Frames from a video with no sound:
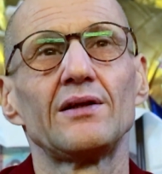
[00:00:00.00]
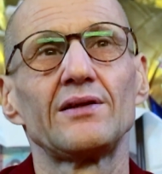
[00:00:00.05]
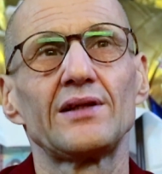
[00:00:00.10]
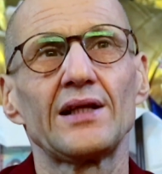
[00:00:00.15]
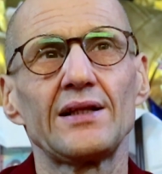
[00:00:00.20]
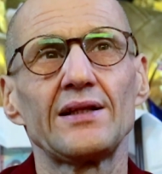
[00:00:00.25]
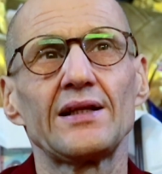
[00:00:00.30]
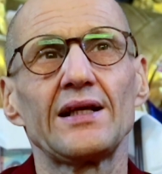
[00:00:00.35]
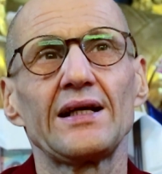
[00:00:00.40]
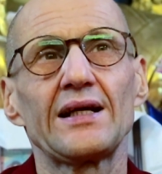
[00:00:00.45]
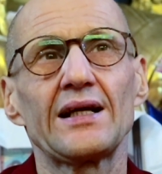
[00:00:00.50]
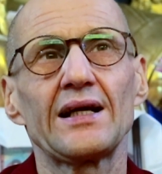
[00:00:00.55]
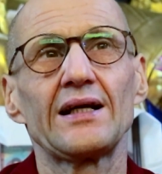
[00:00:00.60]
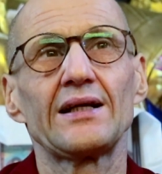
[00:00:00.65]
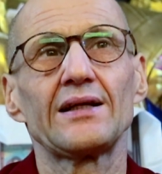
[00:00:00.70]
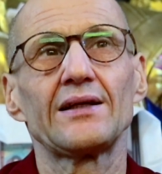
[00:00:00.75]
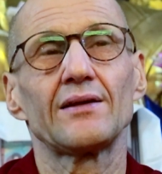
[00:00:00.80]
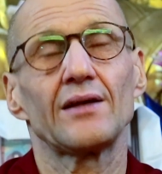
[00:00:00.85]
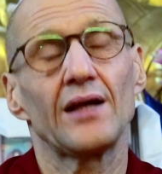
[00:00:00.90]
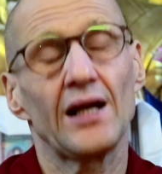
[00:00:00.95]
then they
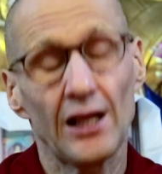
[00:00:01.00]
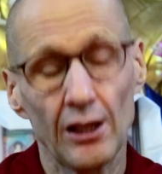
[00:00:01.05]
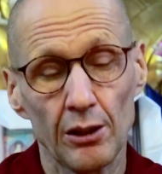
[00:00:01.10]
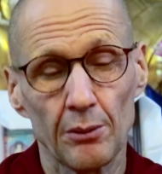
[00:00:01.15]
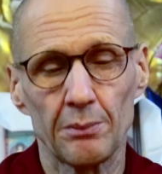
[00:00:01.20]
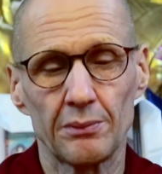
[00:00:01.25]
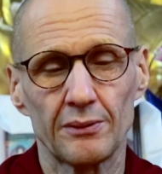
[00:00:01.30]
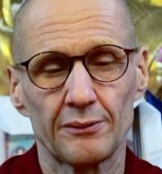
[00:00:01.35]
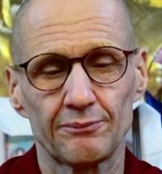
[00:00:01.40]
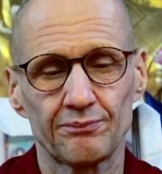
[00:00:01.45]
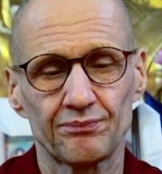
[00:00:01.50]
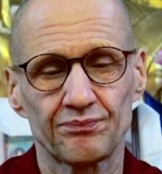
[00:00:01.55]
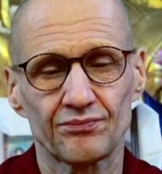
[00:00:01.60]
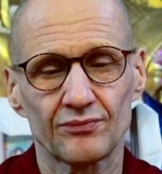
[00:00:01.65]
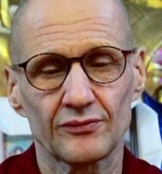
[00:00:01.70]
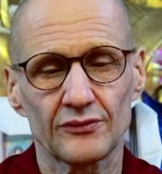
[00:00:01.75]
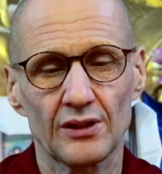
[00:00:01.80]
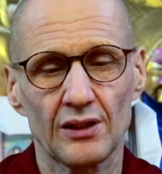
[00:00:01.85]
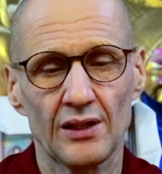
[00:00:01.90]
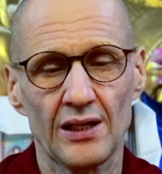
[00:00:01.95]
can help
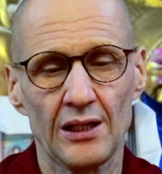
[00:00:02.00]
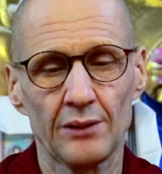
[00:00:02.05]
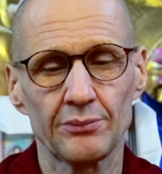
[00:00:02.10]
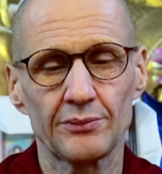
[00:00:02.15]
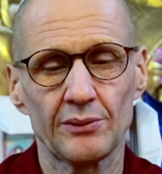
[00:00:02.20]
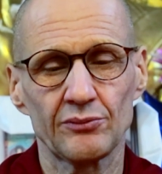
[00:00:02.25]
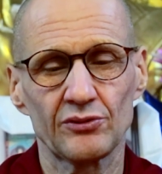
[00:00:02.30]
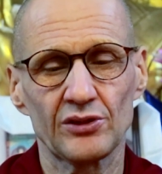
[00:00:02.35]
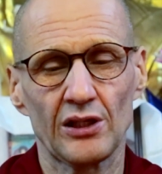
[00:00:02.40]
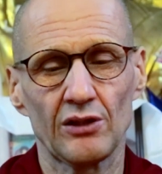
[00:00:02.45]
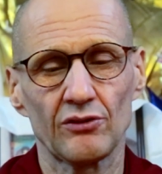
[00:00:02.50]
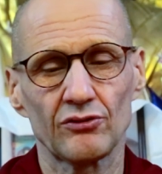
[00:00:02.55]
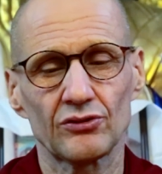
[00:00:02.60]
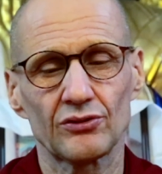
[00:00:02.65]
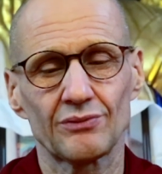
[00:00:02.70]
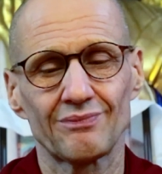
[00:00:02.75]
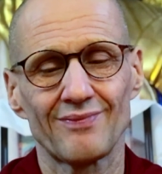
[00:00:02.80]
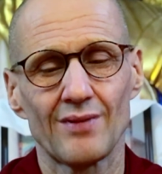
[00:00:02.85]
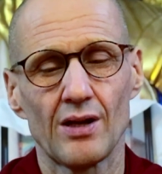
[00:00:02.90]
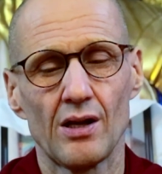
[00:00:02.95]

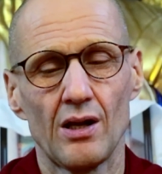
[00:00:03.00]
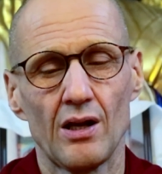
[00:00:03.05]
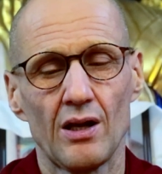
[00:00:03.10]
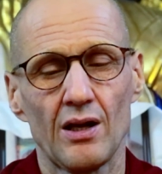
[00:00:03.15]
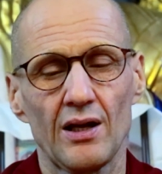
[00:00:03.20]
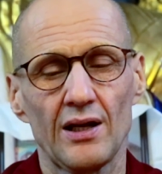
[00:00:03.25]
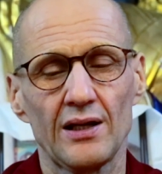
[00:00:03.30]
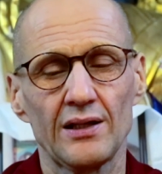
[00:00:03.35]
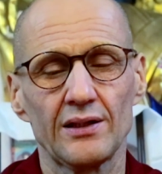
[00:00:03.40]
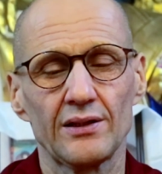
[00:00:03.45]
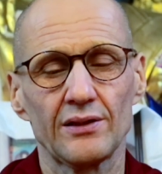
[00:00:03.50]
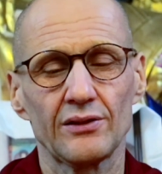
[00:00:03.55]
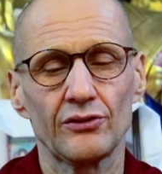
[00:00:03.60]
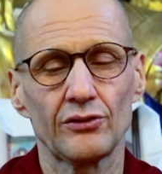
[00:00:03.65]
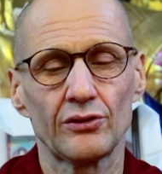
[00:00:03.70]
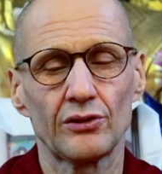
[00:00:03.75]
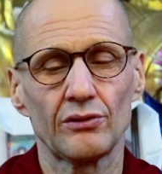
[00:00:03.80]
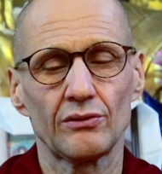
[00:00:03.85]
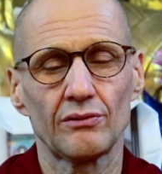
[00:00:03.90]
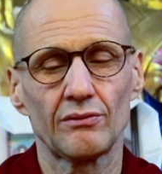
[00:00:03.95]
themselves. And, you
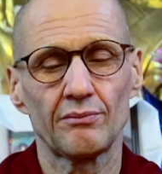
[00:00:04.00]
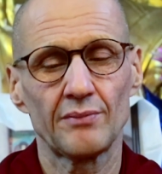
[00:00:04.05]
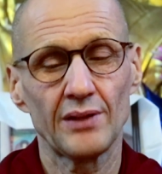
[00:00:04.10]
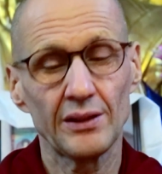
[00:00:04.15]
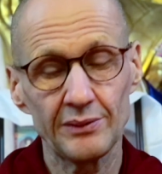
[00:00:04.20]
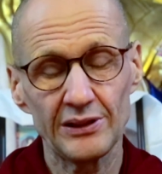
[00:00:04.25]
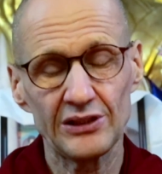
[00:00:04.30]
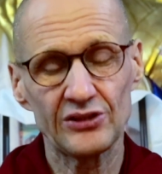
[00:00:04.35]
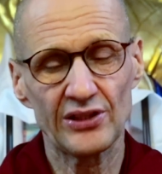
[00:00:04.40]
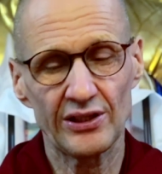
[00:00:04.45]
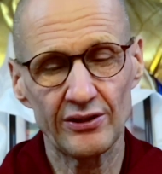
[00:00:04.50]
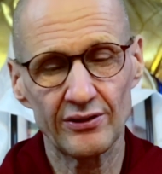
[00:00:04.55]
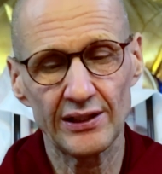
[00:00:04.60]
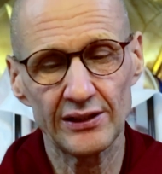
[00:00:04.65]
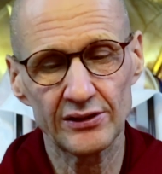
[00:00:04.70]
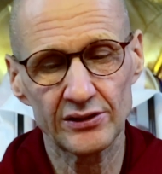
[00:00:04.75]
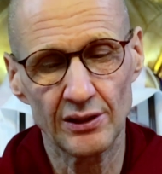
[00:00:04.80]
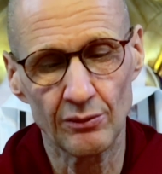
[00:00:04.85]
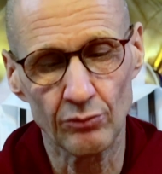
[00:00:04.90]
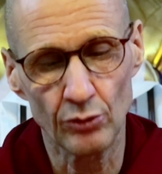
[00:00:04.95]
know, maybe
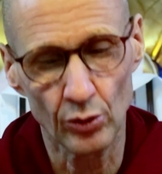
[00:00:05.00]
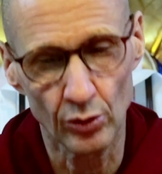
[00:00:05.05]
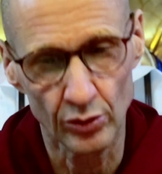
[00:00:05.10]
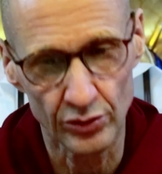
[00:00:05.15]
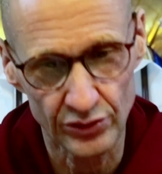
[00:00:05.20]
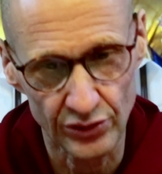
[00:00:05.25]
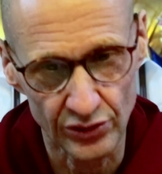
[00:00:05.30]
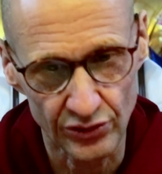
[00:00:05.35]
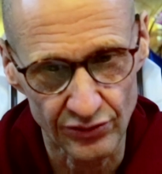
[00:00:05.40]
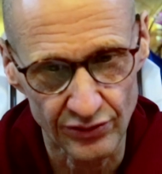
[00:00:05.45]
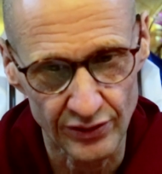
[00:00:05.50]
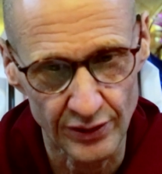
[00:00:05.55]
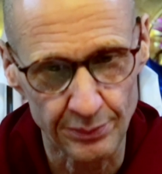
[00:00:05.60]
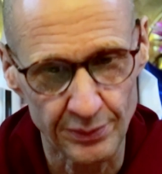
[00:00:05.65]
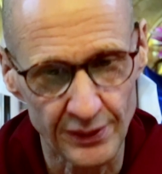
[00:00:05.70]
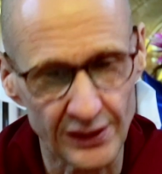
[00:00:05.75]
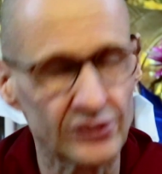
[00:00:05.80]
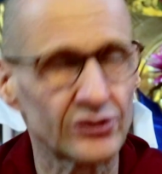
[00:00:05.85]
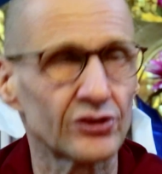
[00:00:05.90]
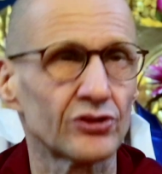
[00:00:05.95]
generate some causes for a
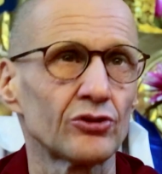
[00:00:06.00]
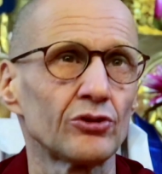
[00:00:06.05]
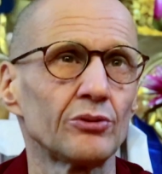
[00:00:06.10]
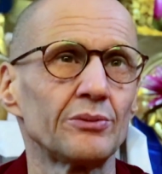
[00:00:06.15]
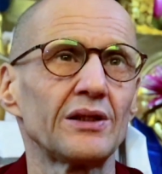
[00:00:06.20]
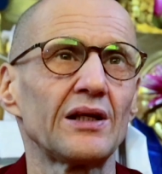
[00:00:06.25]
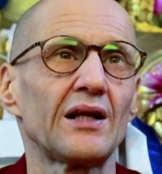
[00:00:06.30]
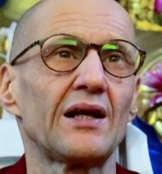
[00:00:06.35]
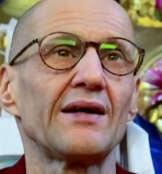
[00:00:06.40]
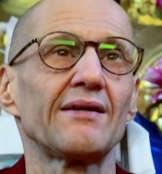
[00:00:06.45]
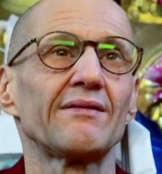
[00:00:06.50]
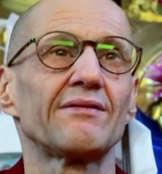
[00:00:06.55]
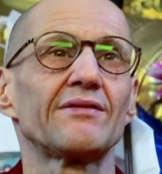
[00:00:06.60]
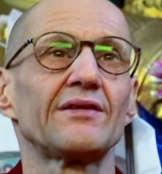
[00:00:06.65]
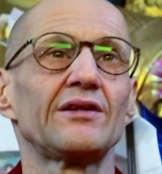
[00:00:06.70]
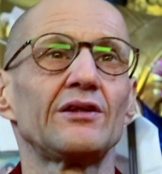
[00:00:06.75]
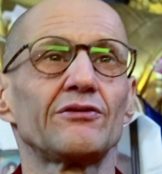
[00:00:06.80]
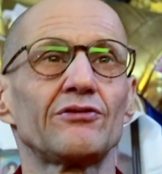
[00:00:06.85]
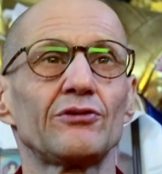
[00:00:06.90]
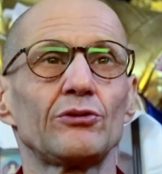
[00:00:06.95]
precious human life
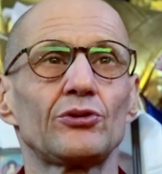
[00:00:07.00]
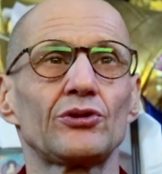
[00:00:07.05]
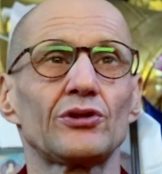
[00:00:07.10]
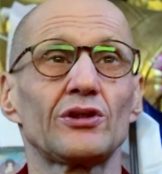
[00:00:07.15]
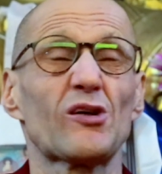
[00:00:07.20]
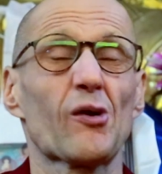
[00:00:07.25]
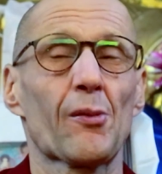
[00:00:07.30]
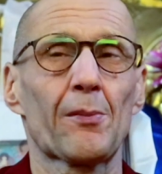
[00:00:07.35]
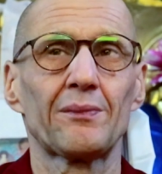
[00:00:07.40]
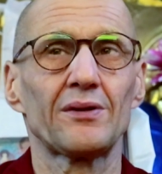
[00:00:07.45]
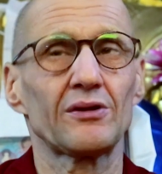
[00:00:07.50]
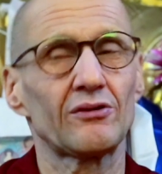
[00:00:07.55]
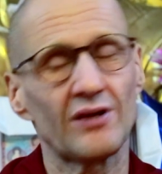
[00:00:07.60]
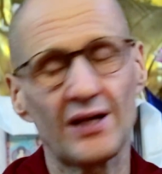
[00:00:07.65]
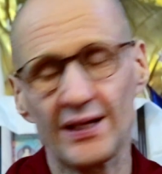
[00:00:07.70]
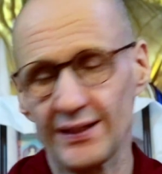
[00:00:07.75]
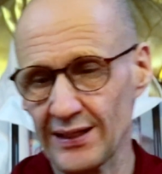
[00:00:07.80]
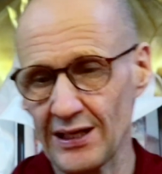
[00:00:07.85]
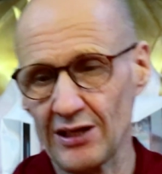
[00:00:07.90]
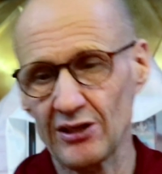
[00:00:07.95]
in the future. But
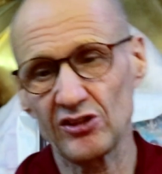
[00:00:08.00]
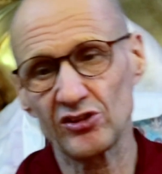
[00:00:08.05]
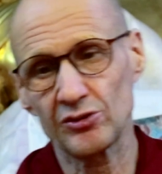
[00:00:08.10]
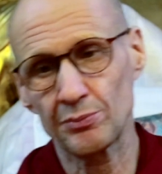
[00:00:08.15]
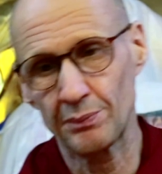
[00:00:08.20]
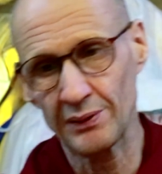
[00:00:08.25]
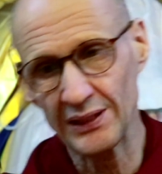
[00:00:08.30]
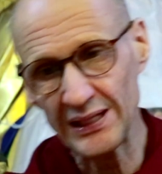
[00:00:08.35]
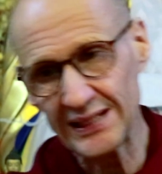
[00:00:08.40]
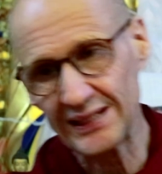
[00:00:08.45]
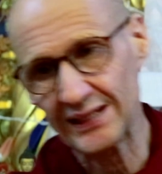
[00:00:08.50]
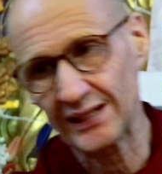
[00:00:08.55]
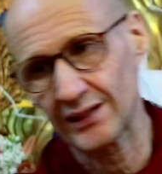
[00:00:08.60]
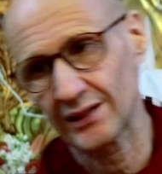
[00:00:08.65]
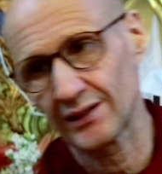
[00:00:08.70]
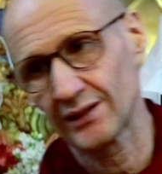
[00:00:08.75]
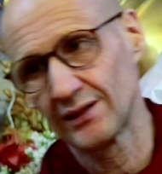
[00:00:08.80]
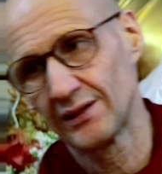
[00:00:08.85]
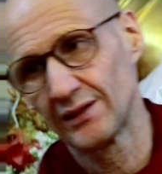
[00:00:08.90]
right now it's bleak.